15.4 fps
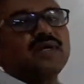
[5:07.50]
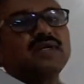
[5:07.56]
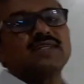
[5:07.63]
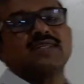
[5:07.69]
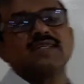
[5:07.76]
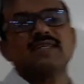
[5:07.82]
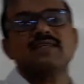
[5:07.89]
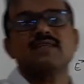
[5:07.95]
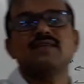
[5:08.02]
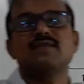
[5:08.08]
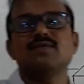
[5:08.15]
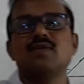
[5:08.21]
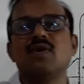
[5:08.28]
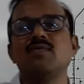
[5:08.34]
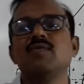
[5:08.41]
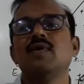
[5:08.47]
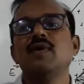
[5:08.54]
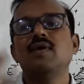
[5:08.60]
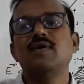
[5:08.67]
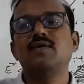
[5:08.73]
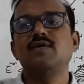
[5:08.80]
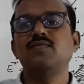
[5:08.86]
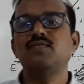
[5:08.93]
sections of
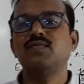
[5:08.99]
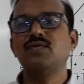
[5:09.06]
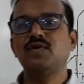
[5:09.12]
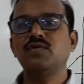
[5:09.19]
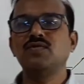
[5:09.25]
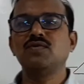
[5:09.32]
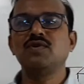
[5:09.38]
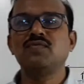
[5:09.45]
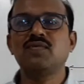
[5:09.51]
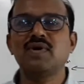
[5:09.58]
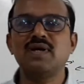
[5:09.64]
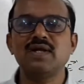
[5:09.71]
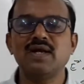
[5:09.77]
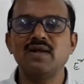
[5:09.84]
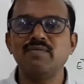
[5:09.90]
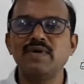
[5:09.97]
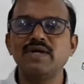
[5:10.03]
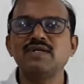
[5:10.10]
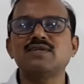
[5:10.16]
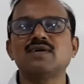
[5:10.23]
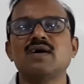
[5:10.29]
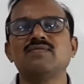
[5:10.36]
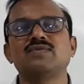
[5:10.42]
due to different
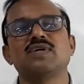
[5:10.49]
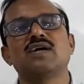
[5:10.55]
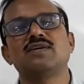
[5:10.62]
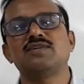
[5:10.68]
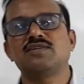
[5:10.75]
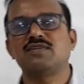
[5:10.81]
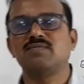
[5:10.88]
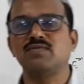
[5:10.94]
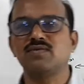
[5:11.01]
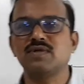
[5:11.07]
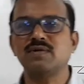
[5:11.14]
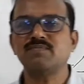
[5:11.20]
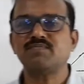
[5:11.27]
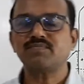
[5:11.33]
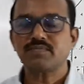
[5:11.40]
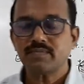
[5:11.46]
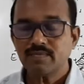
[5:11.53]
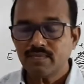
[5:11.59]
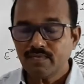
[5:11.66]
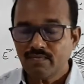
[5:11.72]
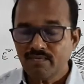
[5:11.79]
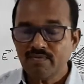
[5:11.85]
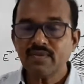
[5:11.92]
elements of charge distribution.
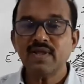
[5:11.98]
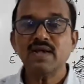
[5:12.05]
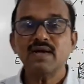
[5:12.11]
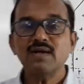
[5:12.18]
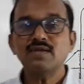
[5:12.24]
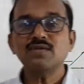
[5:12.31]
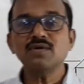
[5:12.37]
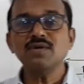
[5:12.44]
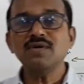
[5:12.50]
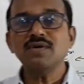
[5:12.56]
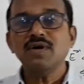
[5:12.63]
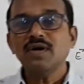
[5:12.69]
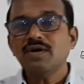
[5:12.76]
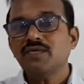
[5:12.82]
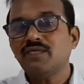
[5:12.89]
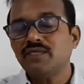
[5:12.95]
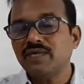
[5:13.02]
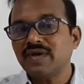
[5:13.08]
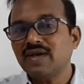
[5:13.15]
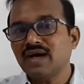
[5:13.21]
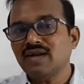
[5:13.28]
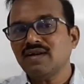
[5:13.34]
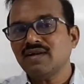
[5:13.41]
So we
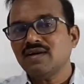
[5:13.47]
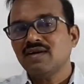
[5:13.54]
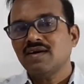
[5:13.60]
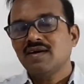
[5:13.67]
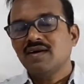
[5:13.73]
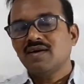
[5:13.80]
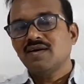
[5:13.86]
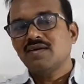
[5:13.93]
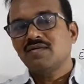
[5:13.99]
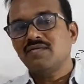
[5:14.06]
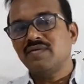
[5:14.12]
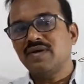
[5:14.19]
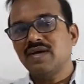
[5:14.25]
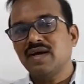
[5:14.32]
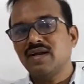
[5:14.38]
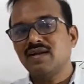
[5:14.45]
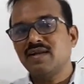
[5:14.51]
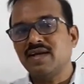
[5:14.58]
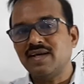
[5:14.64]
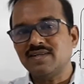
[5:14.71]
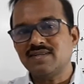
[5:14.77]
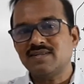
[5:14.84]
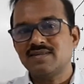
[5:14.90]
can
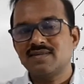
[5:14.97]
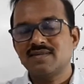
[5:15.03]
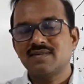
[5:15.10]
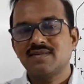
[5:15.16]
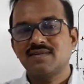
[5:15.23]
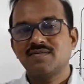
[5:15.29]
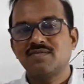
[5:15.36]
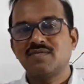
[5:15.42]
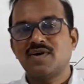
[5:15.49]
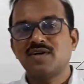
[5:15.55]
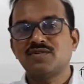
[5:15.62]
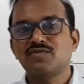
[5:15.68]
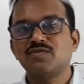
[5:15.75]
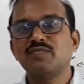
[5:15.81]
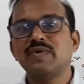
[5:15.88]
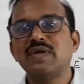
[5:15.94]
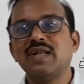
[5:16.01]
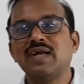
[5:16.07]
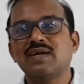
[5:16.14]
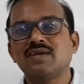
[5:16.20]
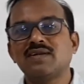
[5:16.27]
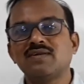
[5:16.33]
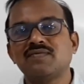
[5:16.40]
guess what should be
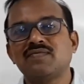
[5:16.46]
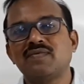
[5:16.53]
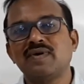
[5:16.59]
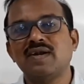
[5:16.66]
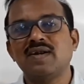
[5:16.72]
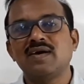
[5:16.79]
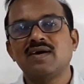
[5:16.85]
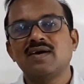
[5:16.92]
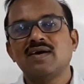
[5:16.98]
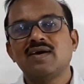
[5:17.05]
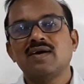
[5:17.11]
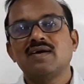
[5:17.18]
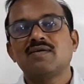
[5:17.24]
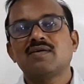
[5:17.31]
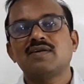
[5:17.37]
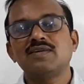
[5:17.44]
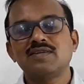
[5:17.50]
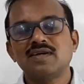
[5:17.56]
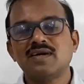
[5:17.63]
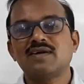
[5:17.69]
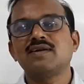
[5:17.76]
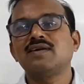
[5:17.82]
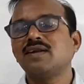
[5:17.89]
electric field,
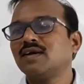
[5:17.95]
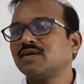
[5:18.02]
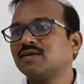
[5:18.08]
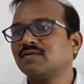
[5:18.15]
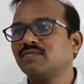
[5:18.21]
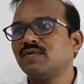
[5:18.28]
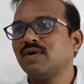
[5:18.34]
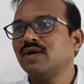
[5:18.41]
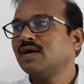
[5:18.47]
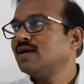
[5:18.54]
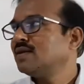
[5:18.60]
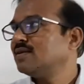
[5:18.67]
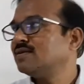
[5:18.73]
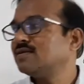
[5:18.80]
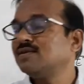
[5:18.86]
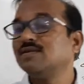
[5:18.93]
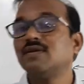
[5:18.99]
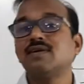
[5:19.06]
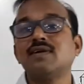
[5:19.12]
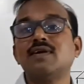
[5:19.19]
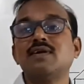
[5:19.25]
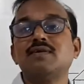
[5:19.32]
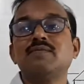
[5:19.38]
resultant electric field. This
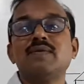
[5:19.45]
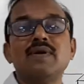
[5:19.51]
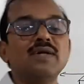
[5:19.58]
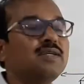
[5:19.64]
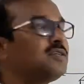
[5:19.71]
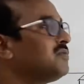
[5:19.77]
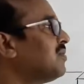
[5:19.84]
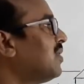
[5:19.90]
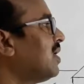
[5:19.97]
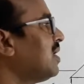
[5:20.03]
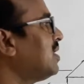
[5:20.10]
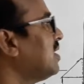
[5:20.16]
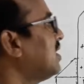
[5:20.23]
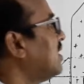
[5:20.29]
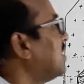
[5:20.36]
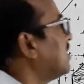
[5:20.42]
resultant electric field is what?